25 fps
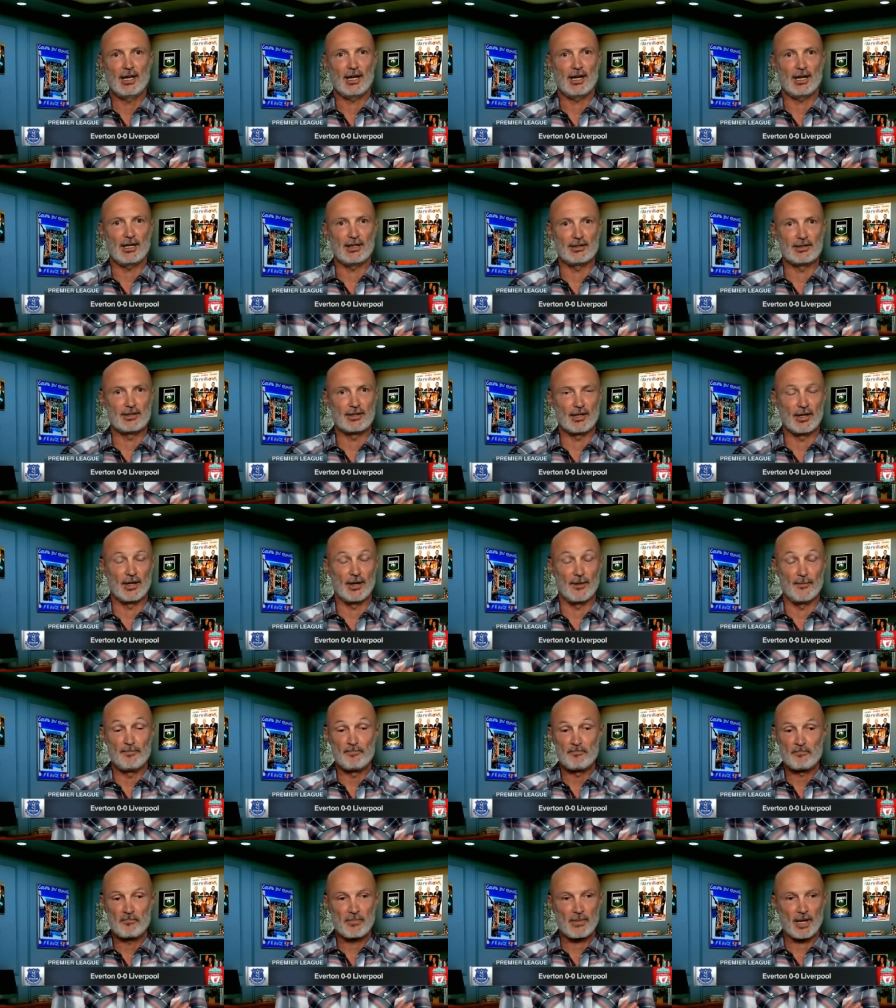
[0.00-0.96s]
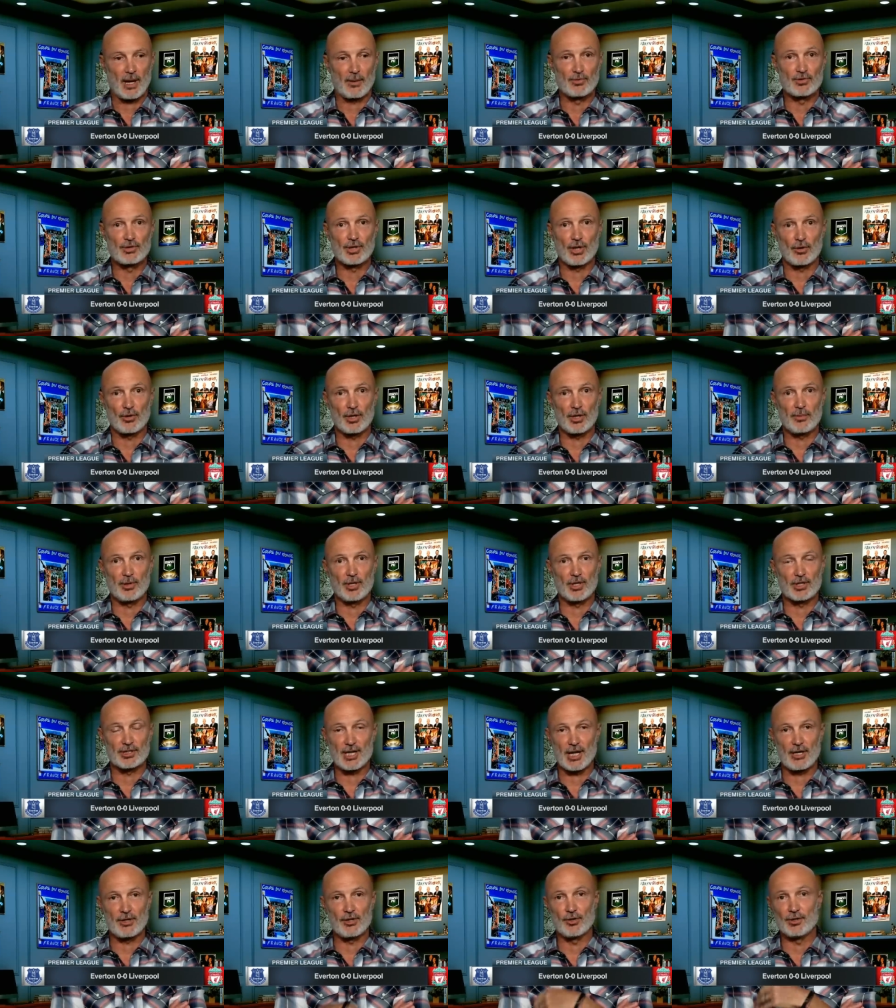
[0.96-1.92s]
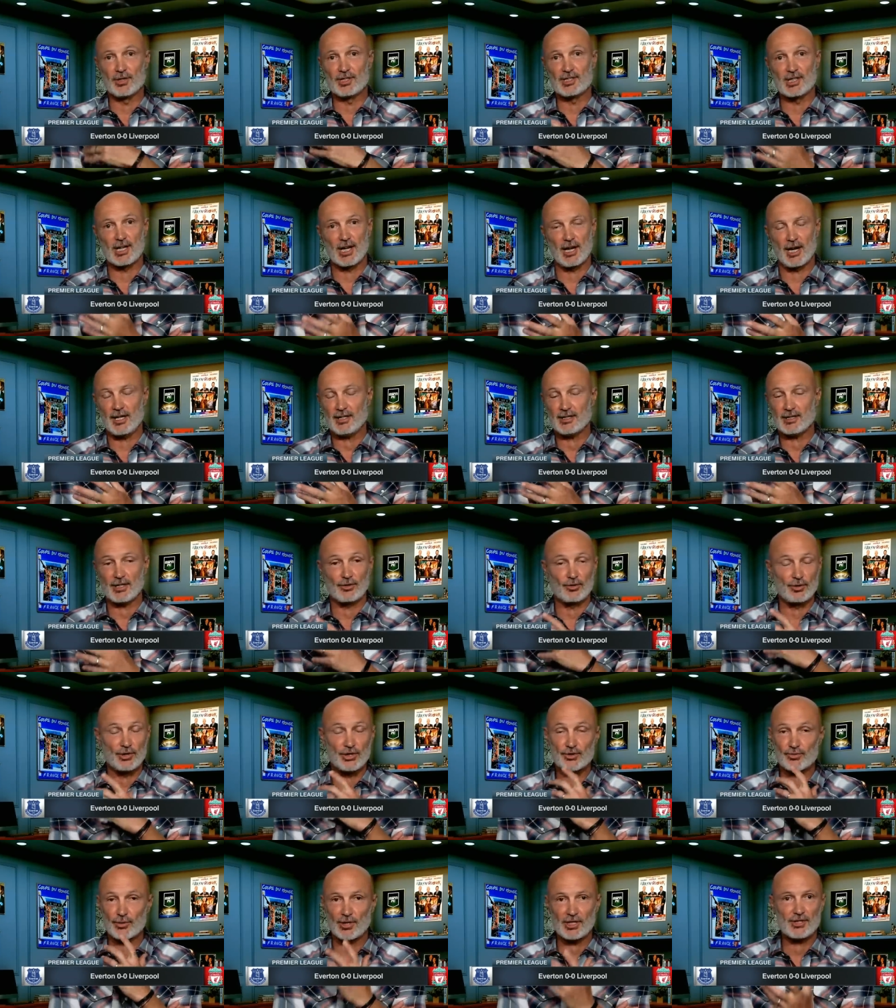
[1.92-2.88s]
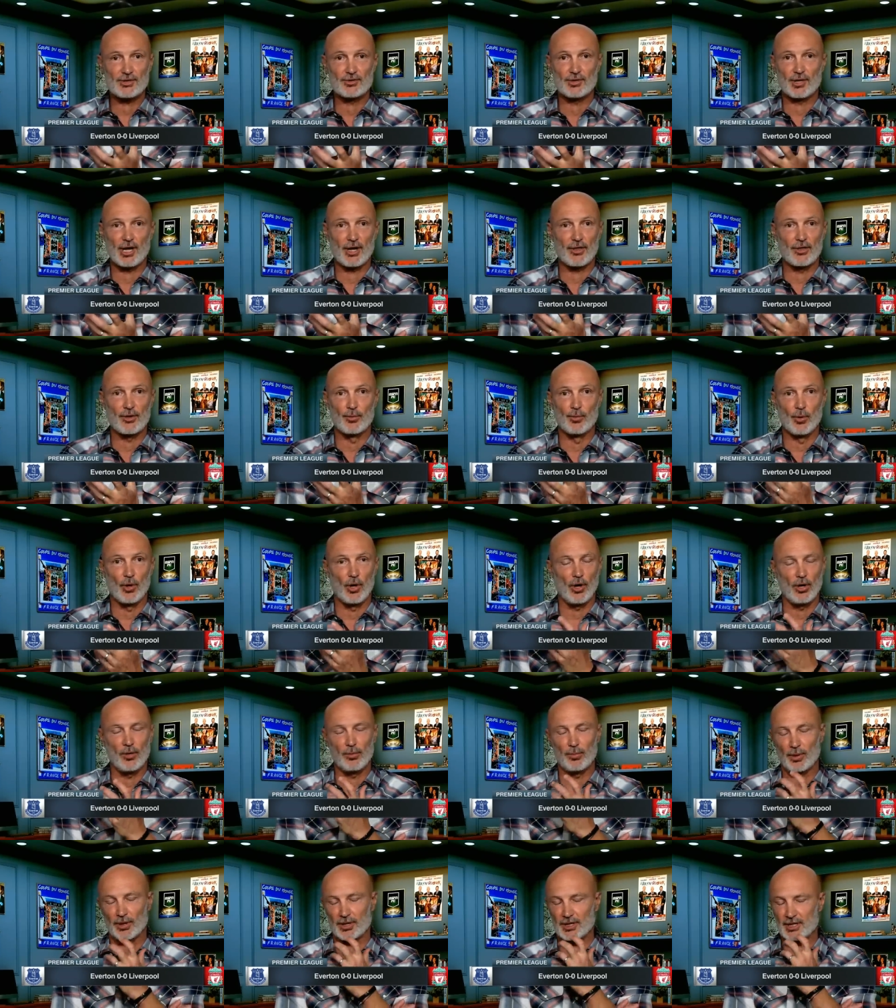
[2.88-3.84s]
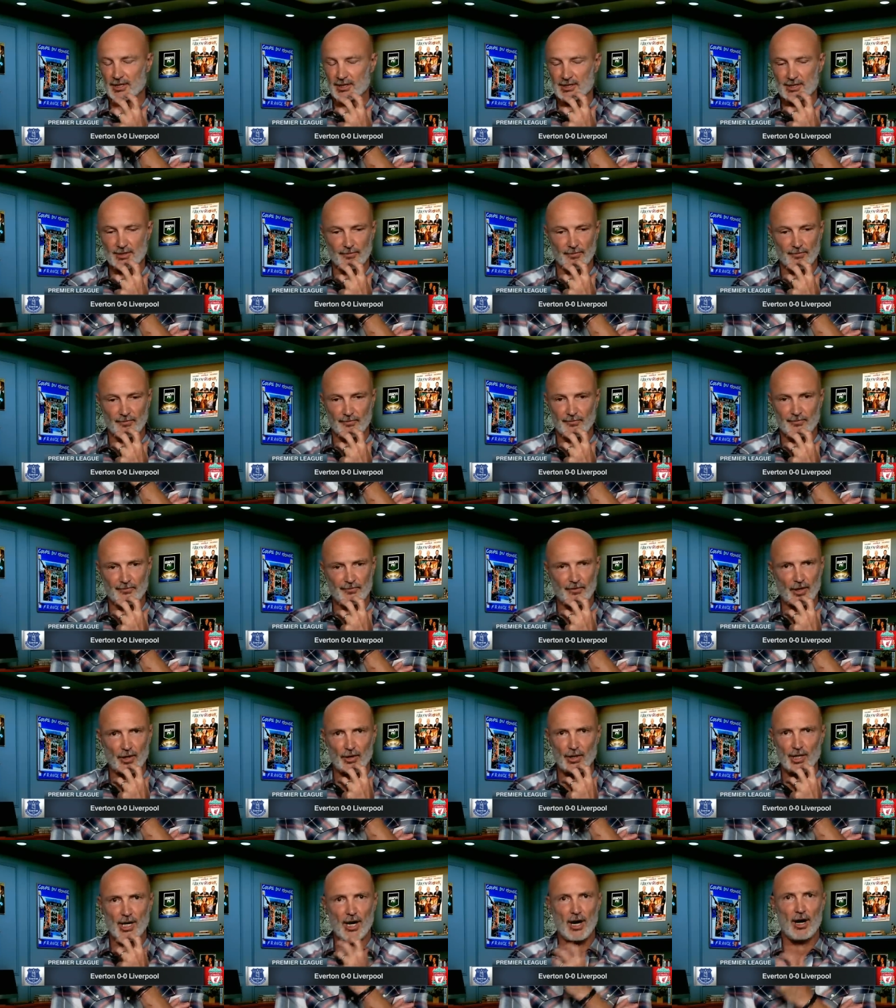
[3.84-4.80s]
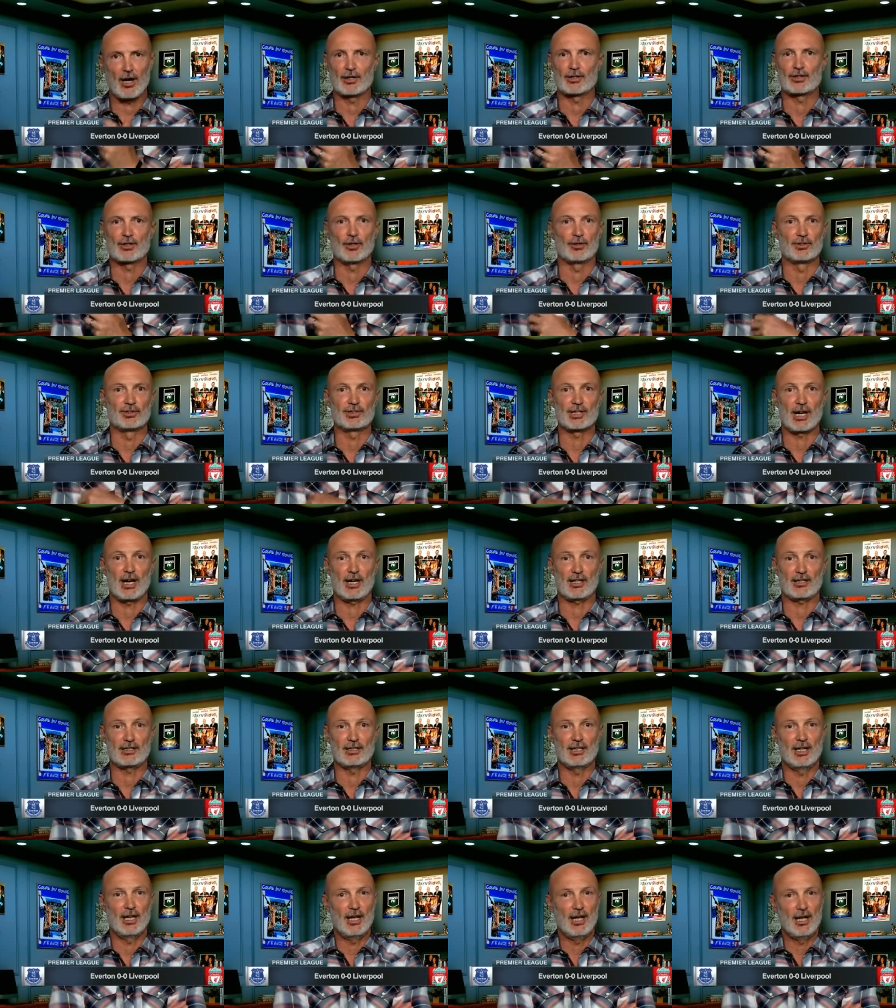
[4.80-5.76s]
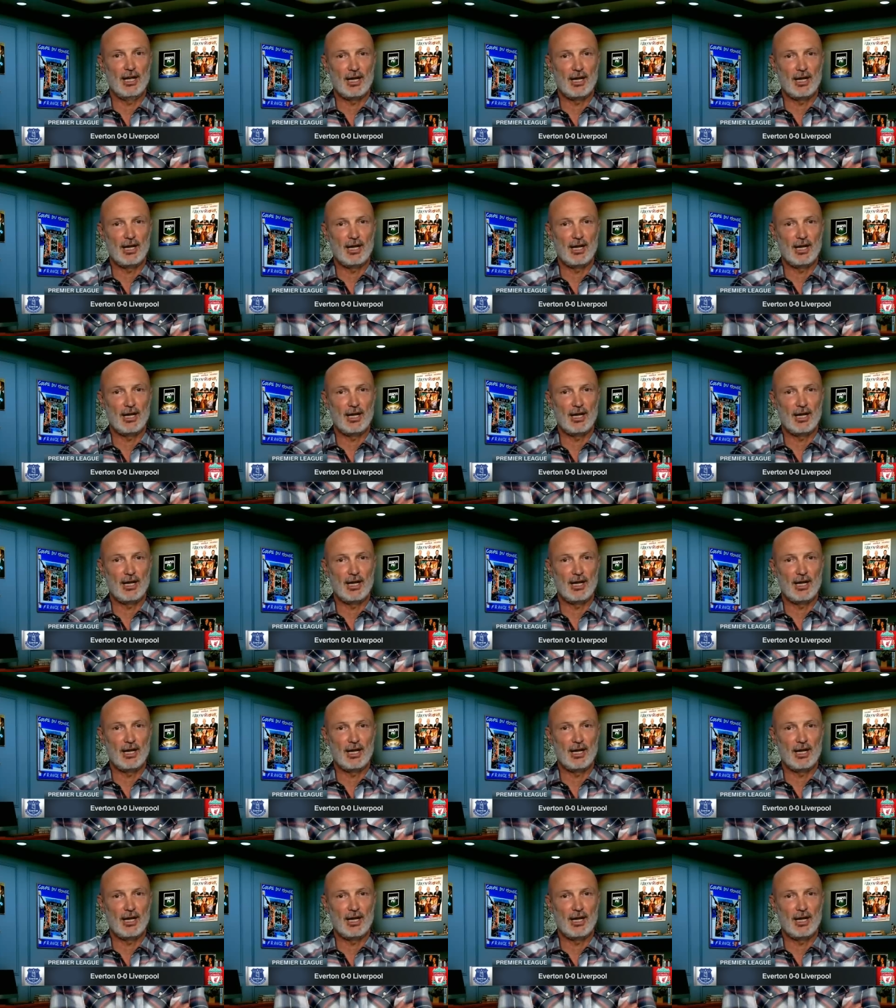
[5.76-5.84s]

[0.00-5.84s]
And I'm sorry because I know he's late. I know he tries to get the ball, but it's very hard contact.